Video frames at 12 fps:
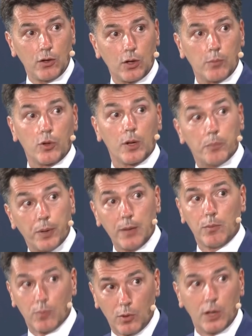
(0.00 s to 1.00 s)
you're gonna put a
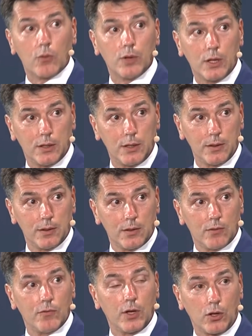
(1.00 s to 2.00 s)
premium on liquidity,
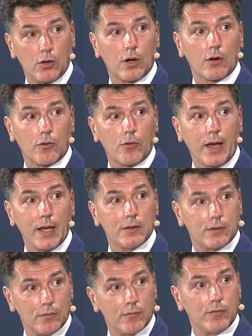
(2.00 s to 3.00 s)
then you're going to
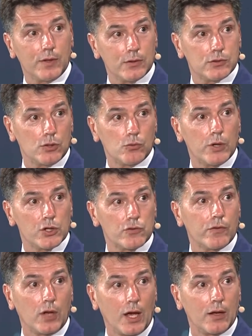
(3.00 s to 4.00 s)
create the situation
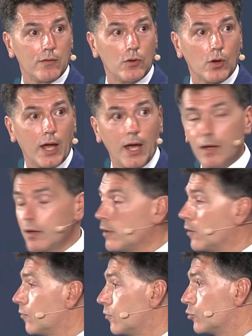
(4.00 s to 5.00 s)
that you had in the UK.
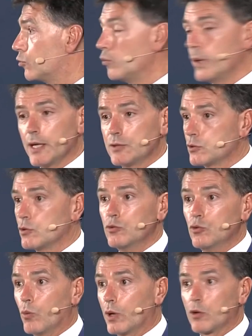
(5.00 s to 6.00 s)
For 2 weeks,
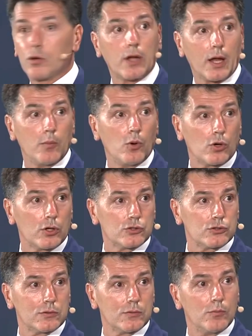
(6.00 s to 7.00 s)
no one could get a
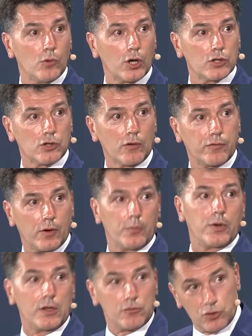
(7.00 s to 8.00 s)
mortgage. Mortgage offer are
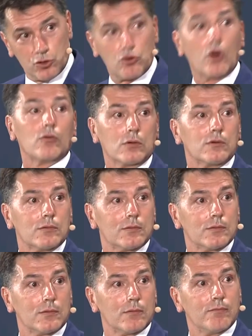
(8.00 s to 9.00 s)
being redrawn.
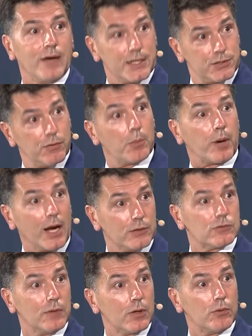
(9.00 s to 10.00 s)
That's the
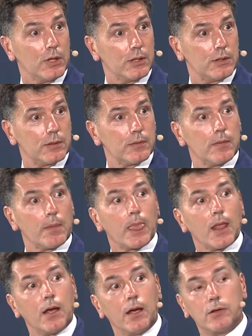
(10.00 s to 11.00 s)
price of liquidity.
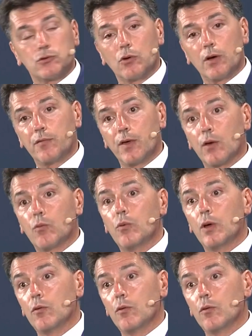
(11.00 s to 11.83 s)
Mm-hmm. And so I think we